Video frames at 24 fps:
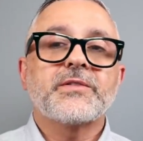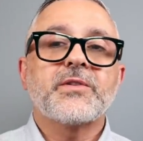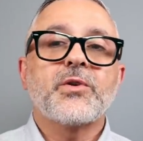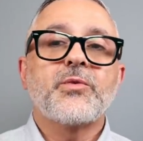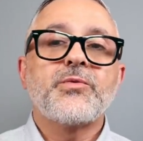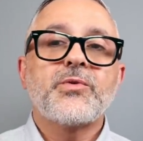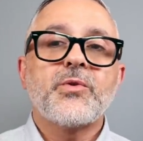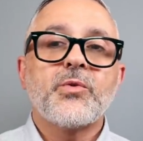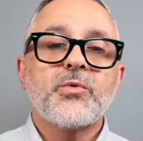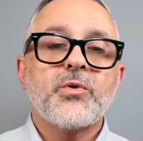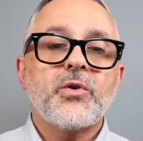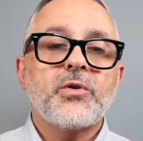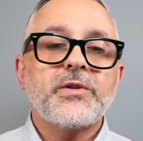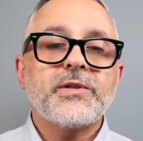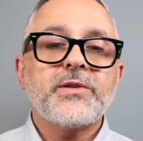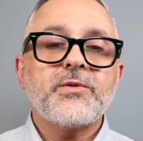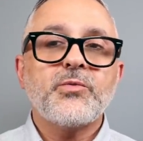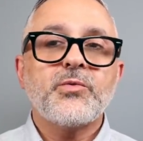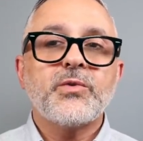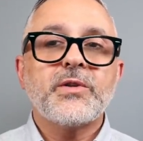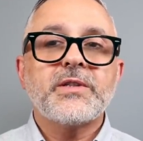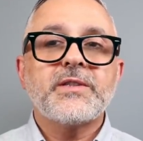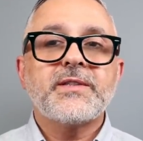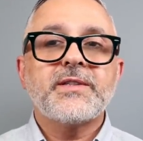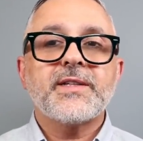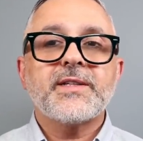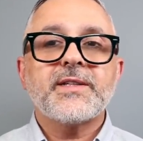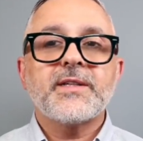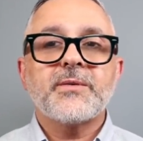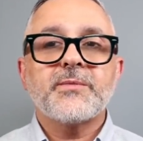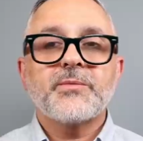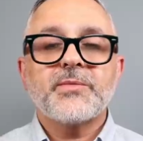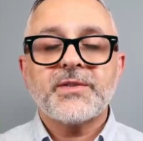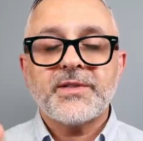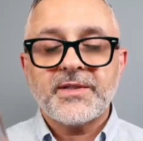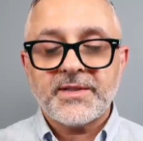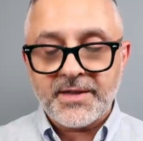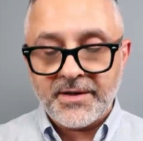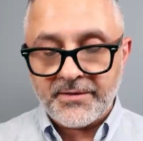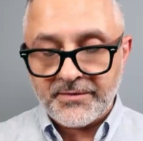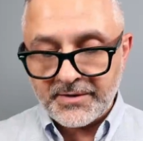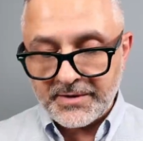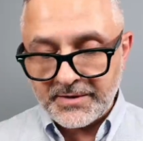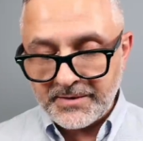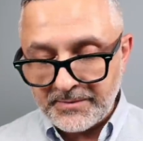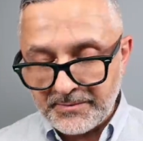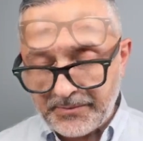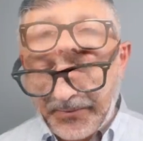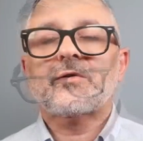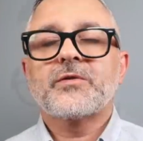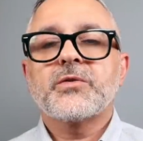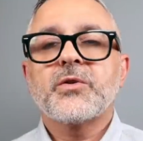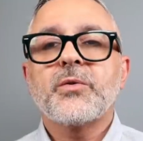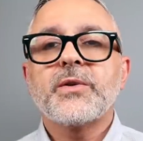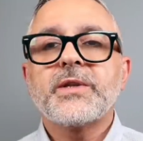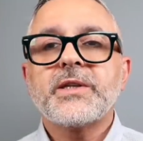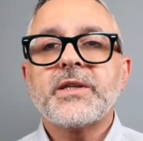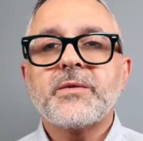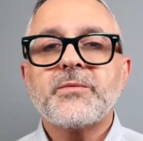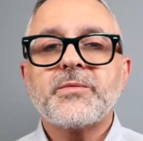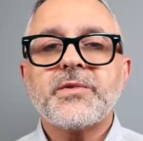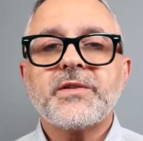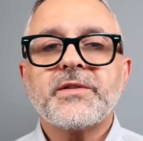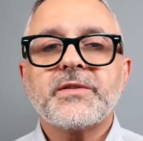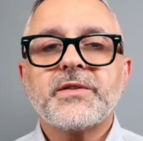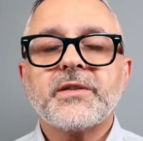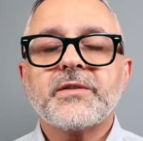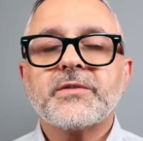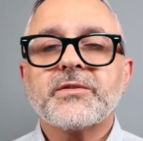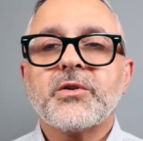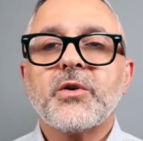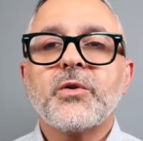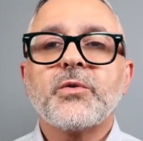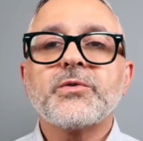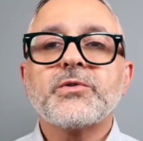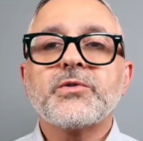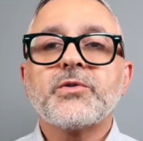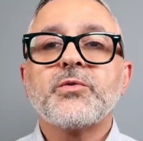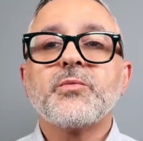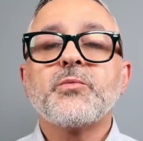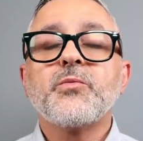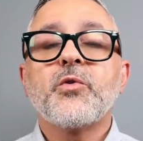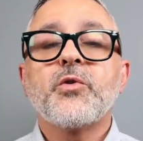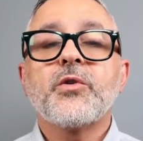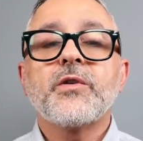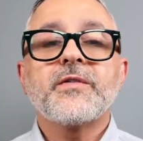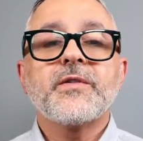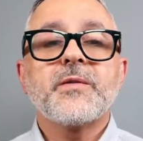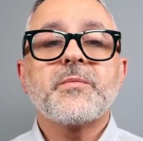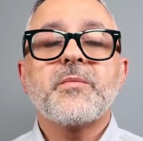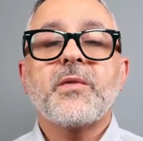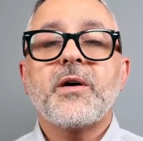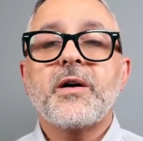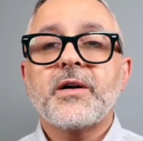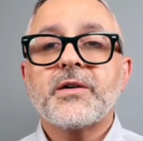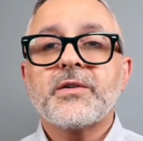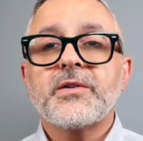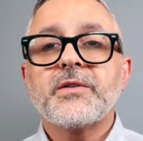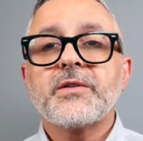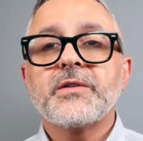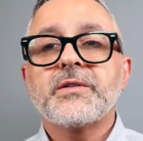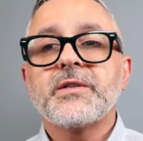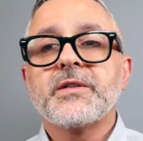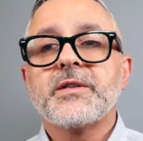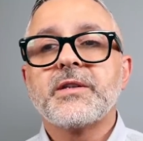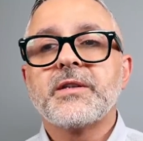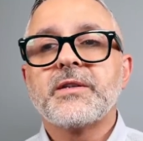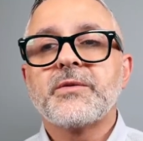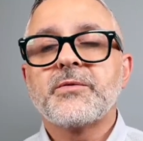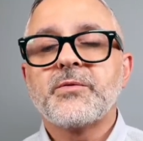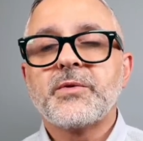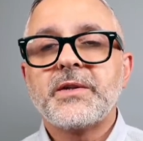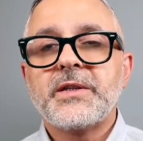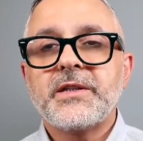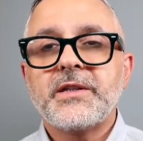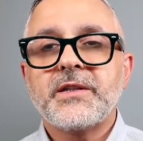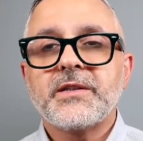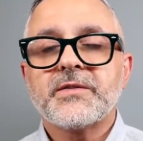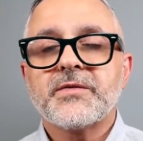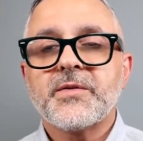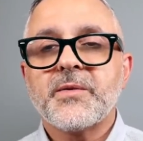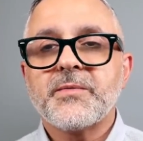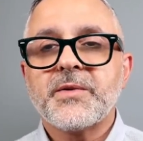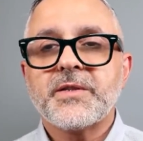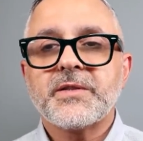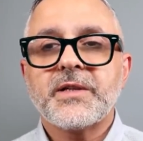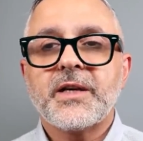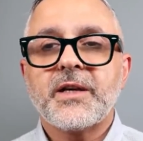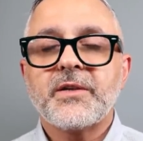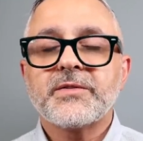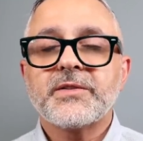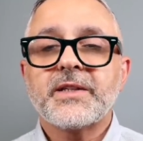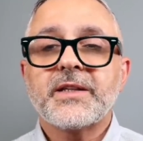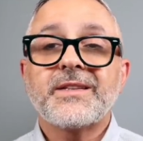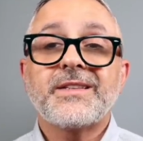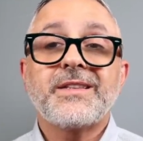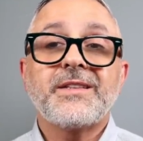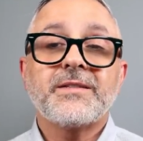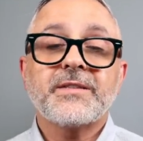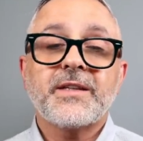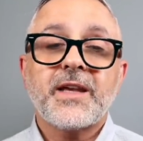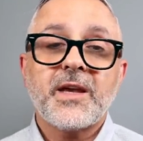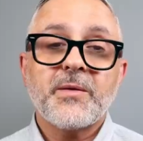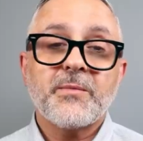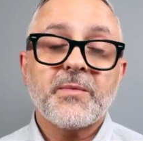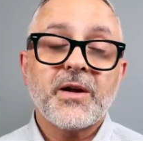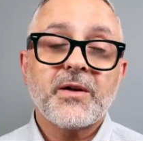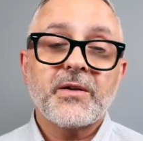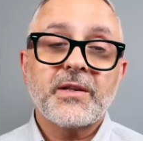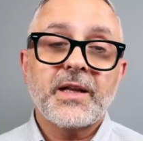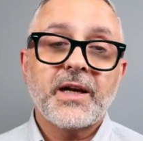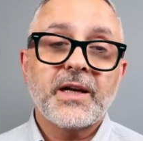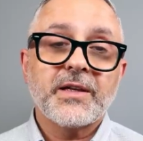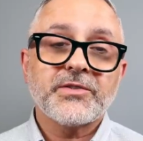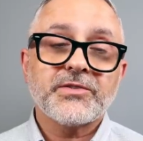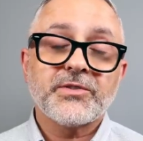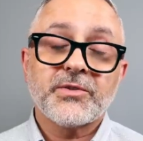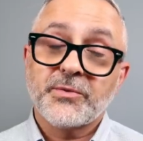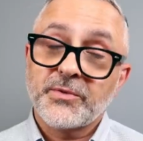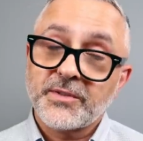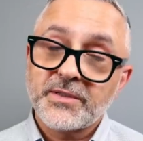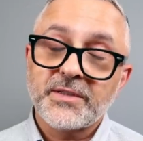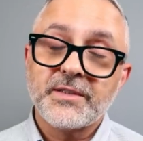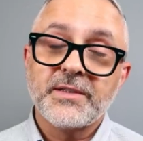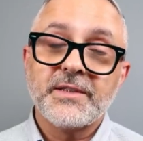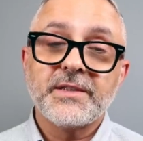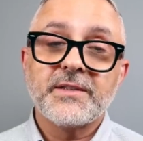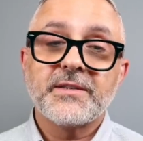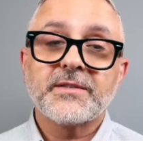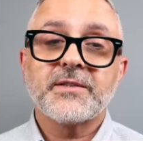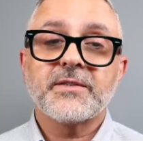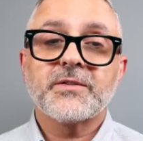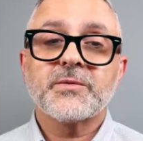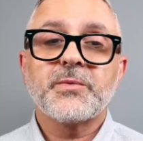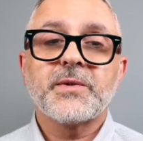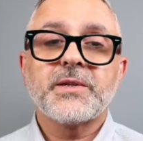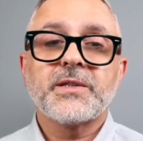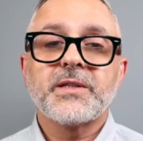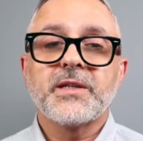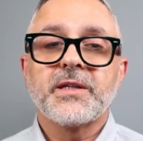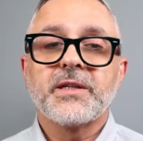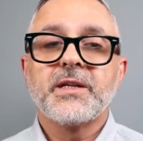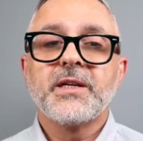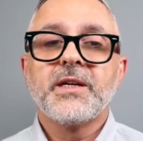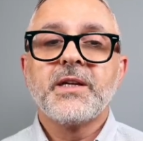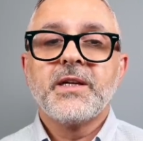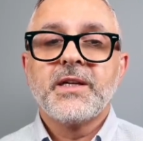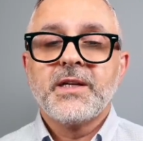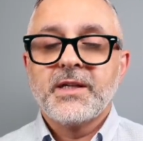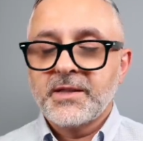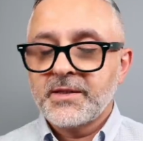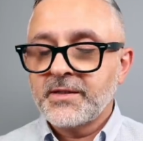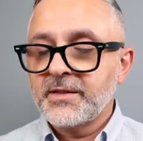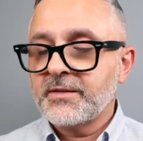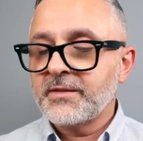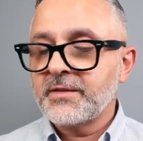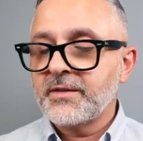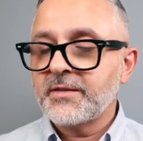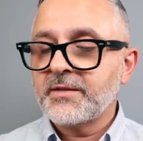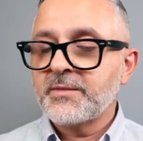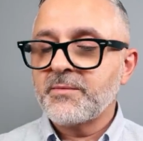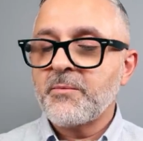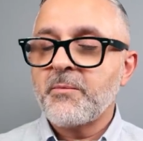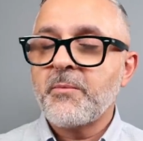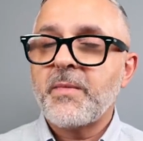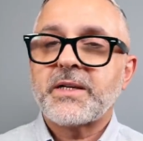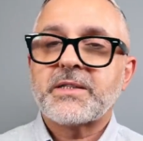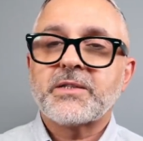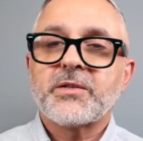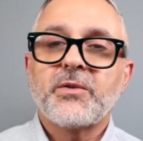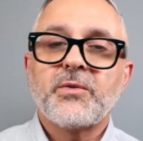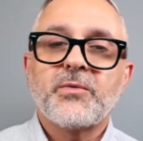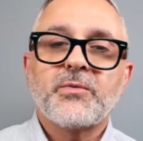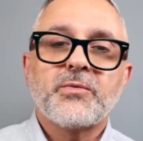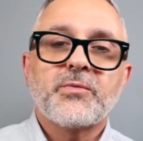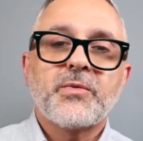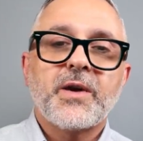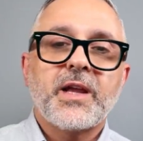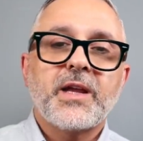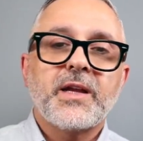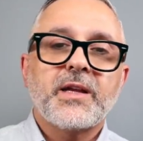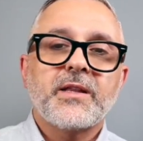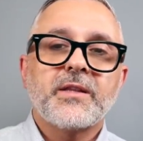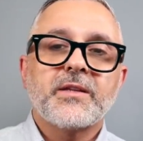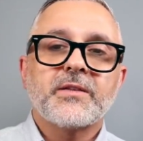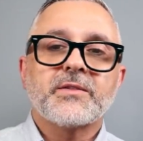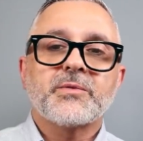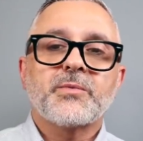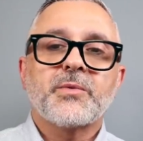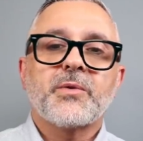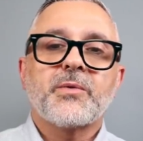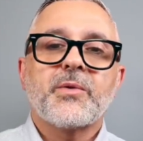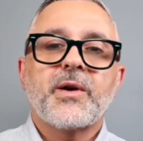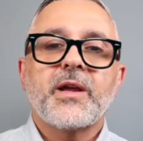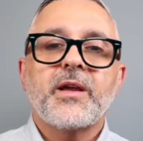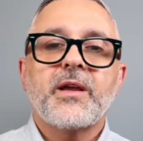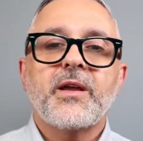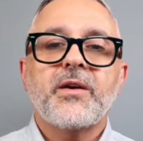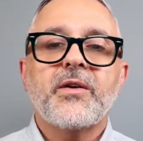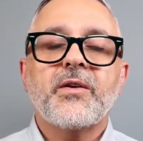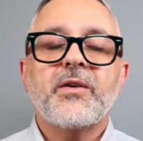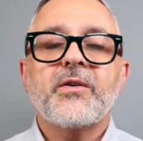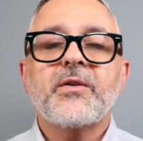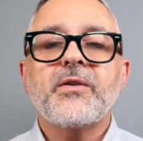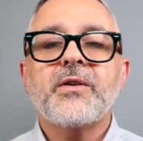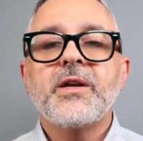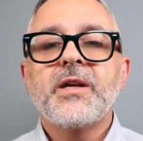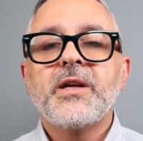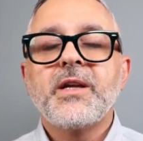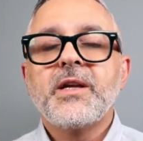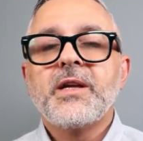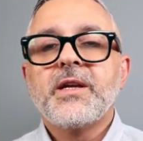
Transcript: So Neroli Woods at number seven. So at number six, going to more of a modern uh, release from this house. These came out last year, at least this one did. This is Metal Rain, this one right here.